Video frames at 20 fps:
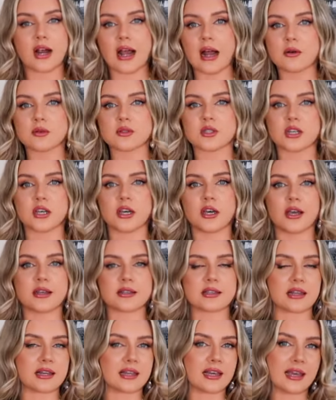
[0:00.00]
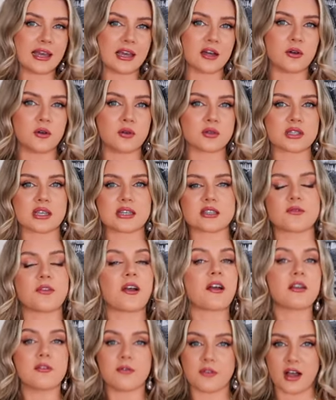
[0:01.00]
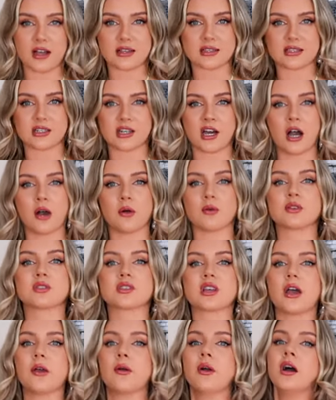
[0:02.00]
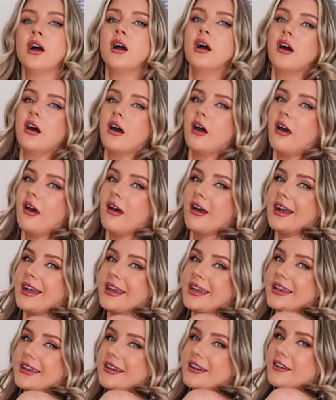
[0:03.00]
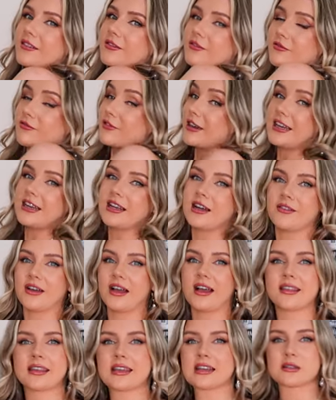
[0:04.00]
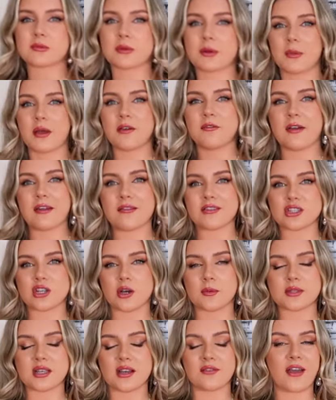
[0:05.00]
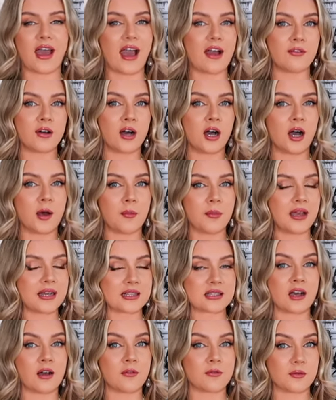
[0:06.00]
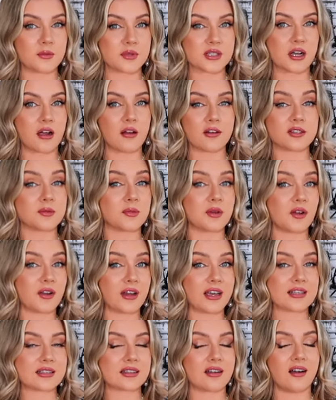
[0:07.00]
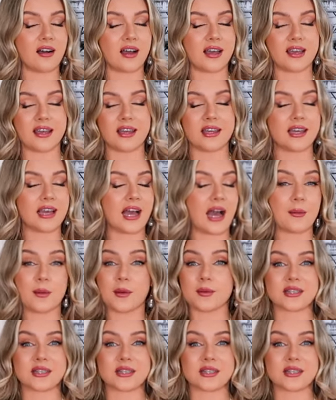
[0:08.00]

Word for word: trousers and heels. It's very versatile. So I really love it. I think it's one of my favorite tops I've ever picked up from Zara, to be honest. I am